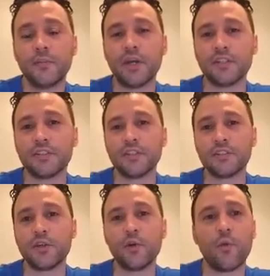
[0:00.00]
but it's
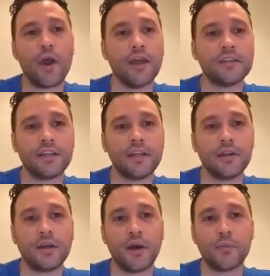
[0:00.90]
a good way to
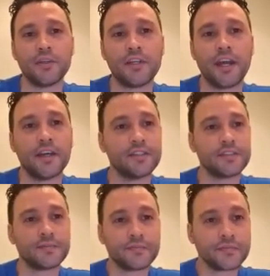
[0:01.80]
kill a couple of
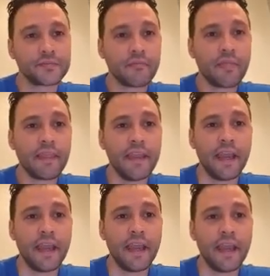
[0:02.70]
days.
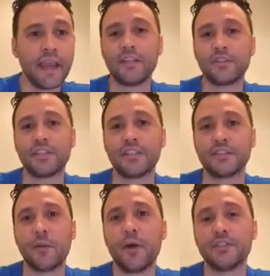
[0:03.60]
And it's really interesting
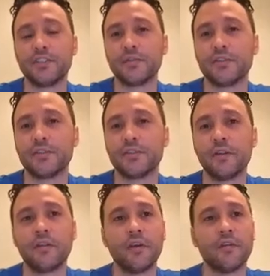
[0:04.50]
because I'm always interested
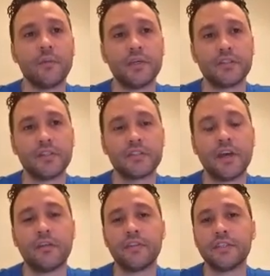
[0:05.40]
in the business
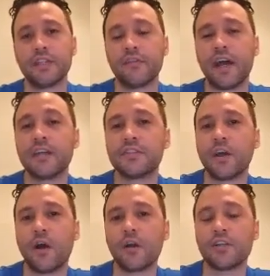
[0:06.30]
side of things, and I've asked
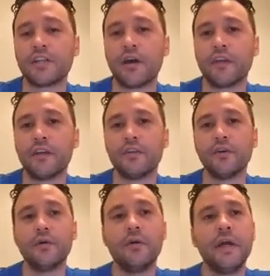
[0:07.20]
the artists how they
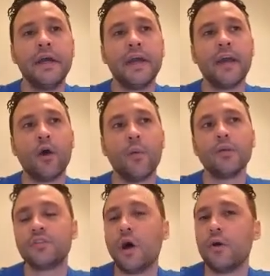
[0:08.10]
do. And
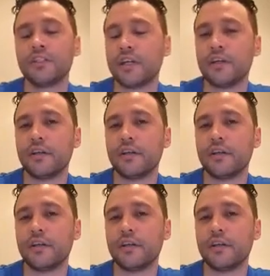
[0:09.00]
almost always,